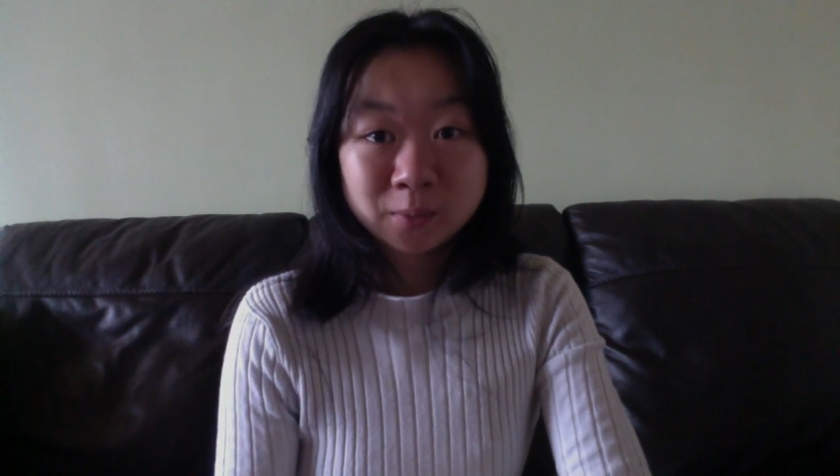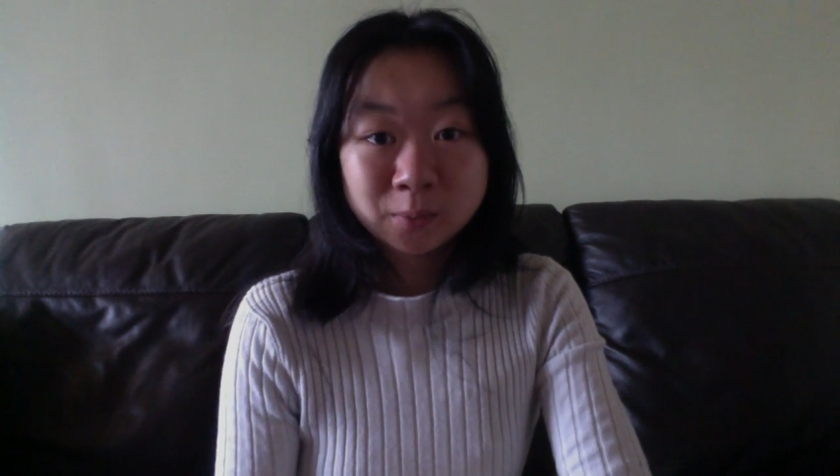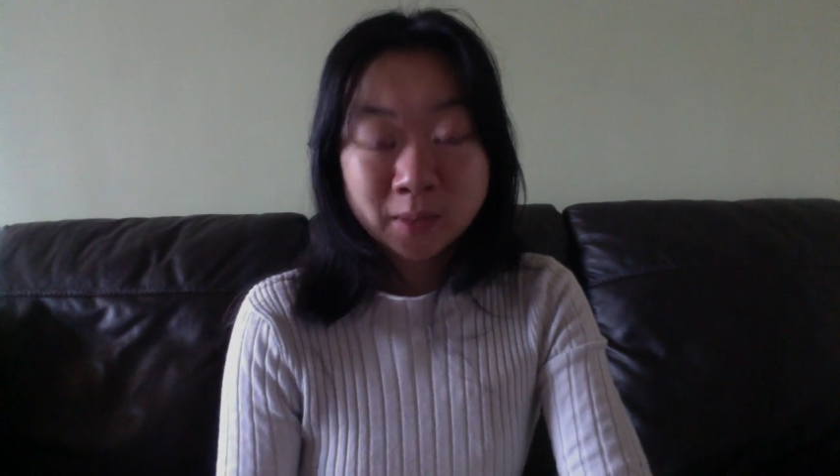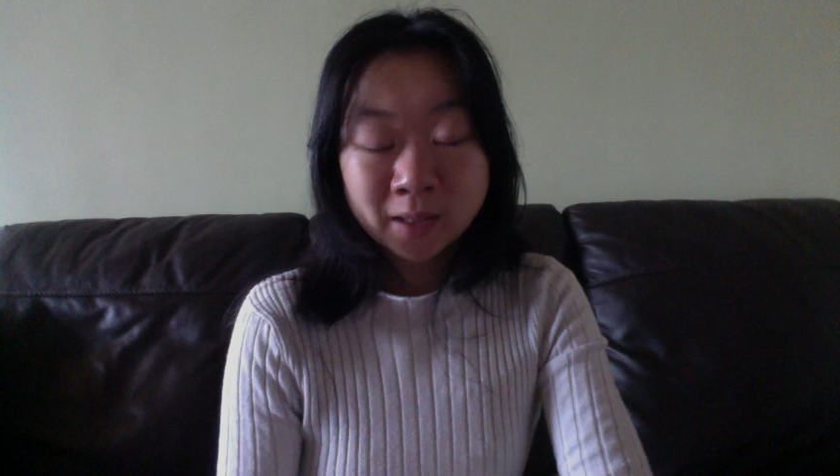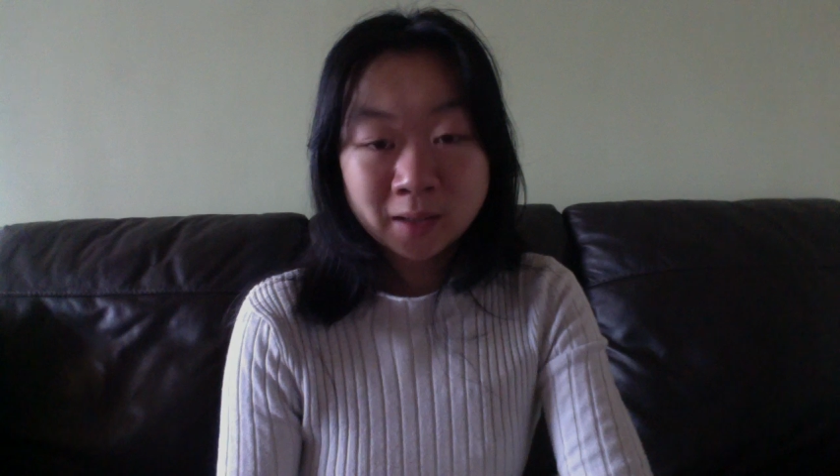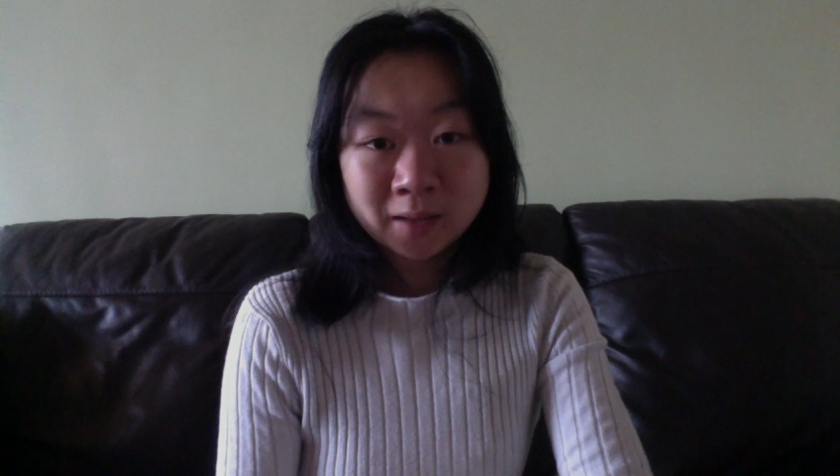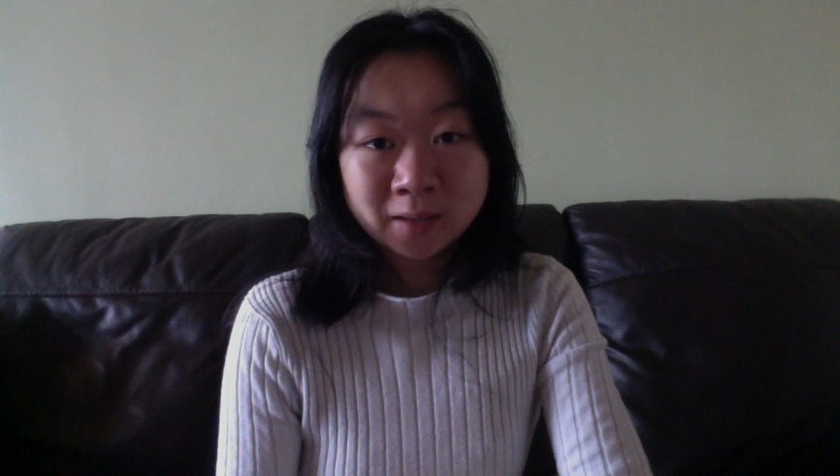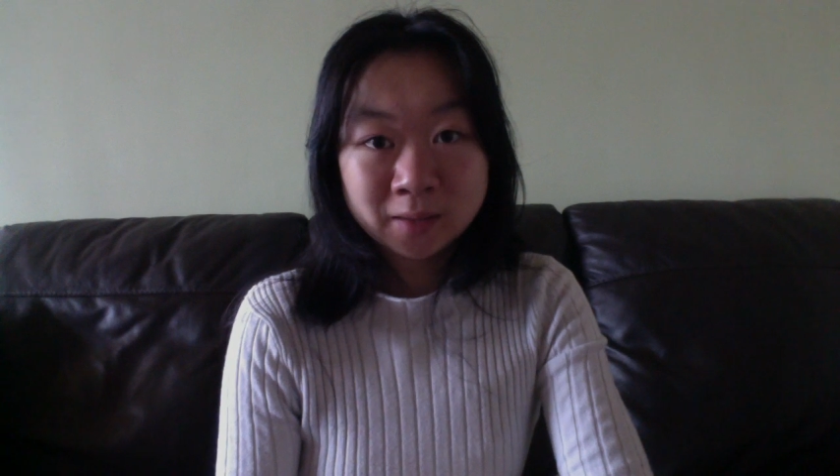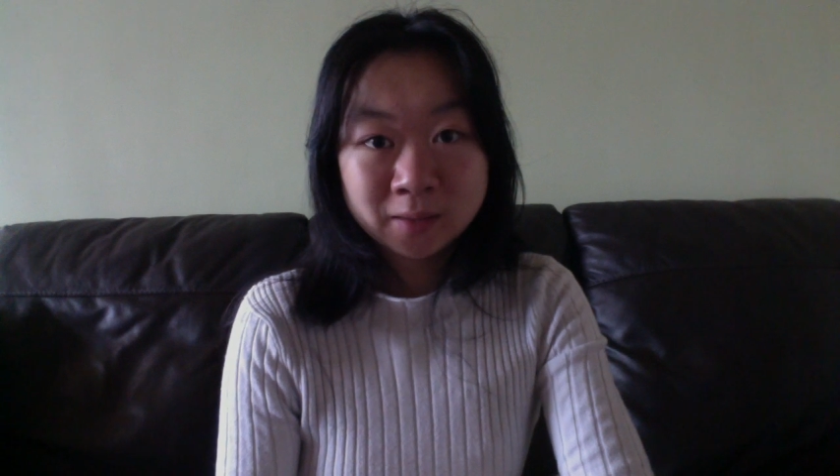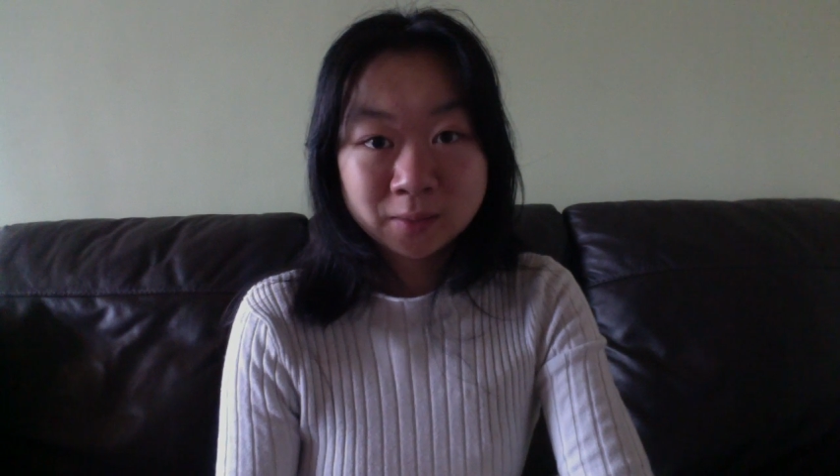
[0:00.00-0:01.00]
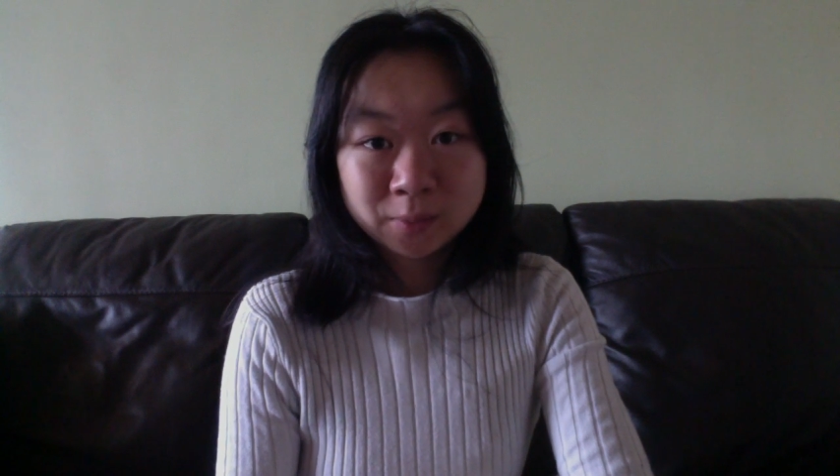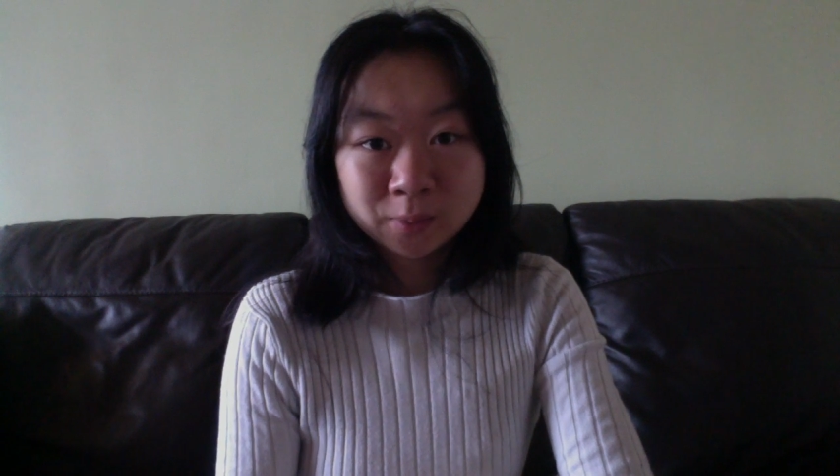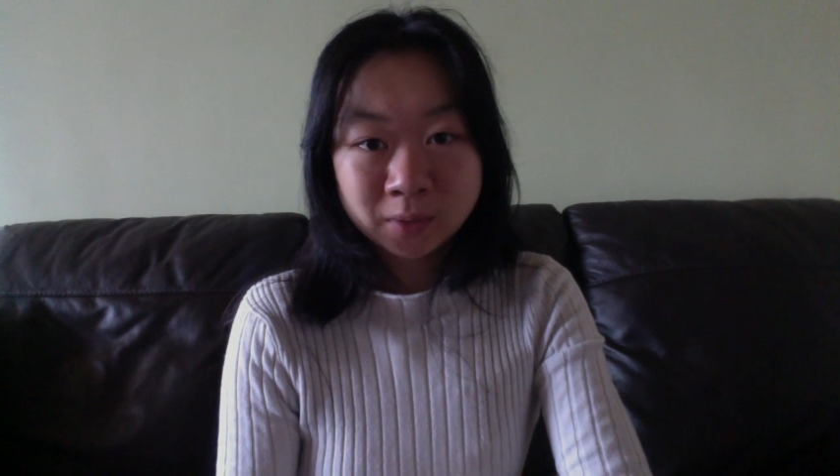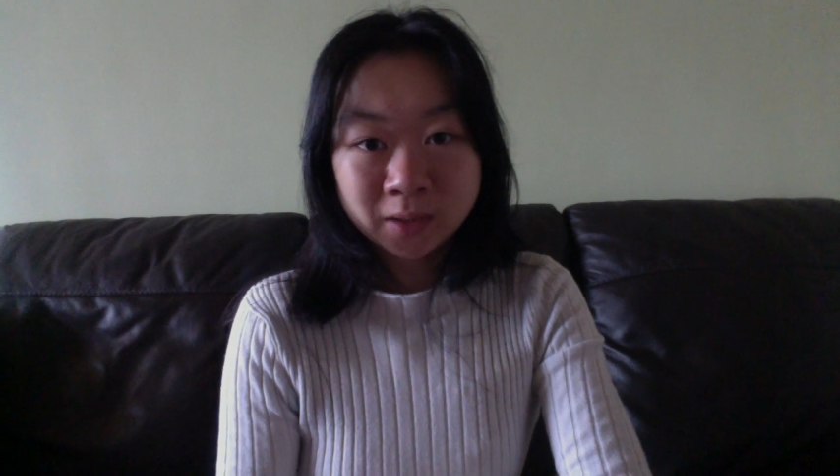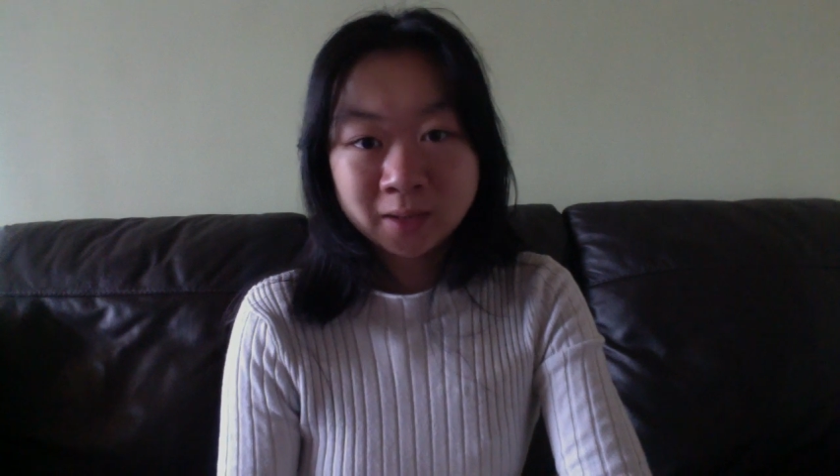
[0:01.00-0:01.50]
when
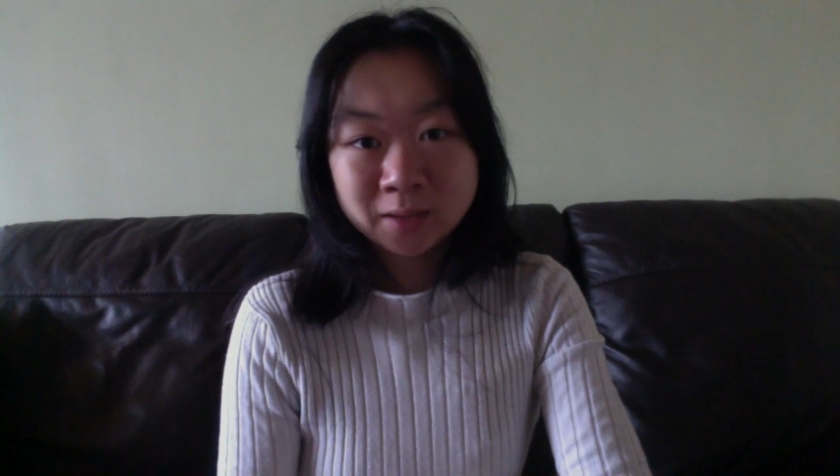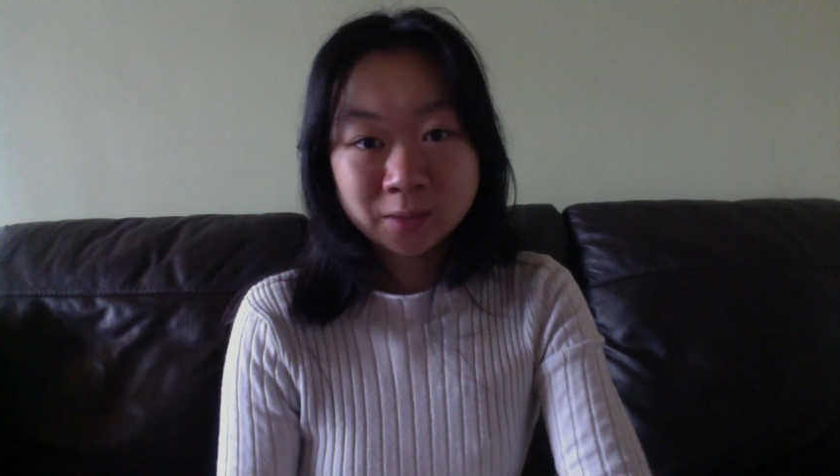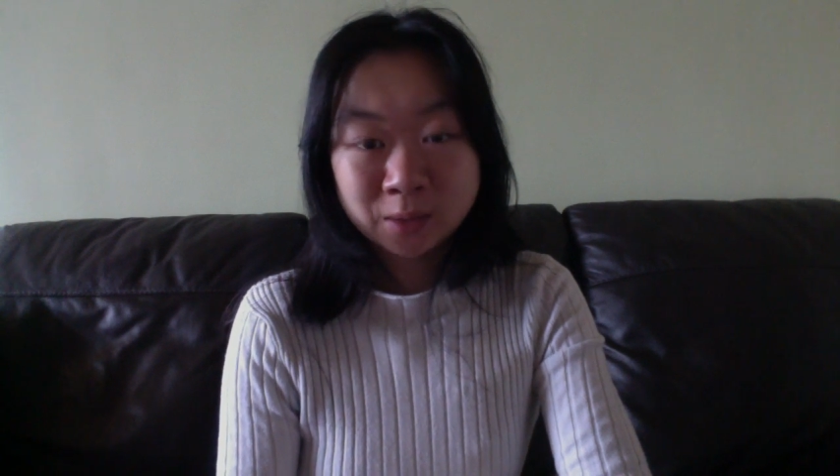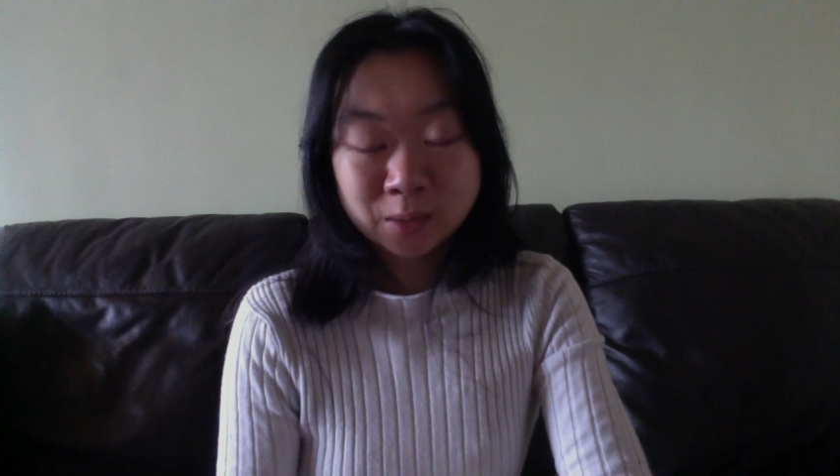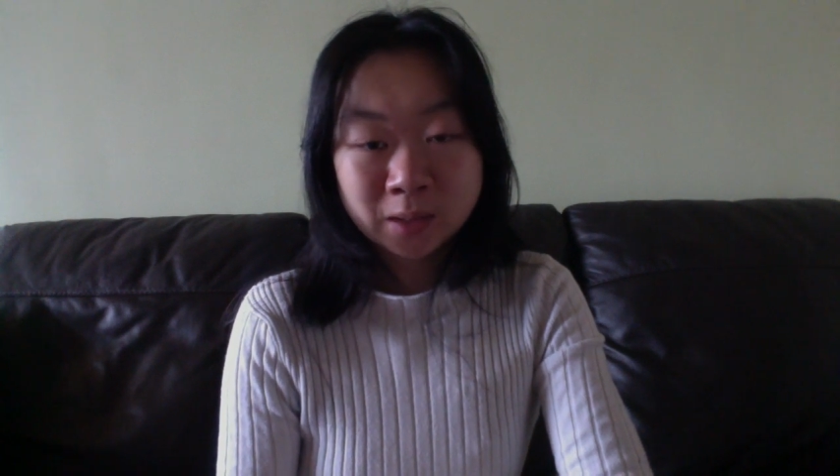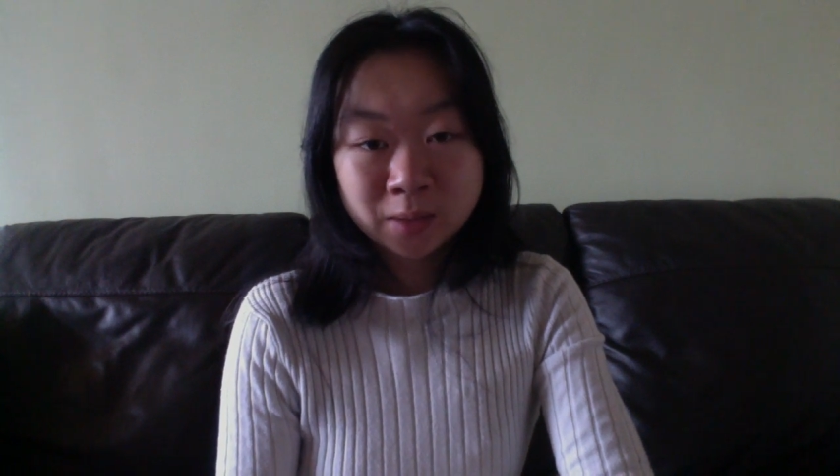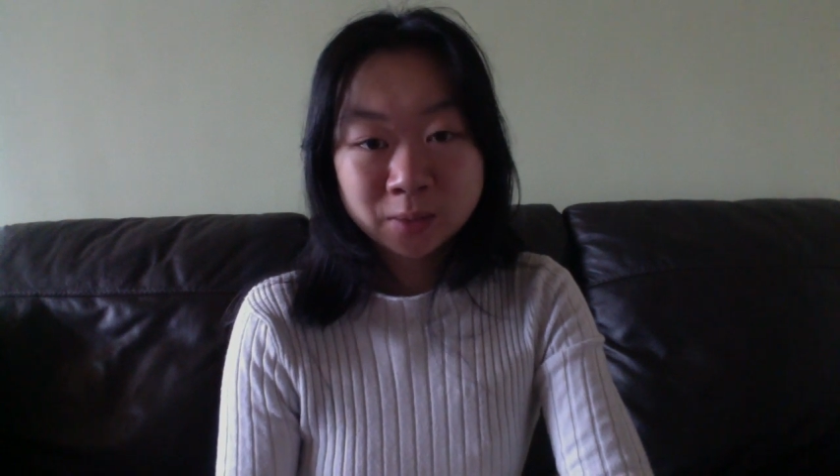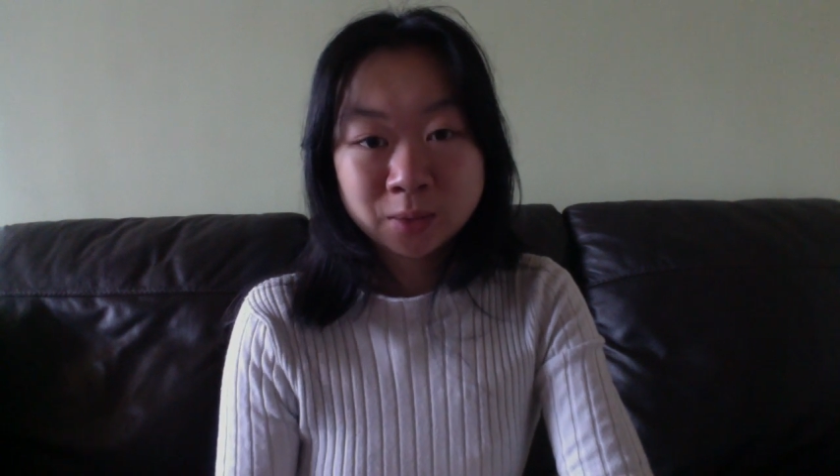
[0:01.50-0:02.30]
we don't know how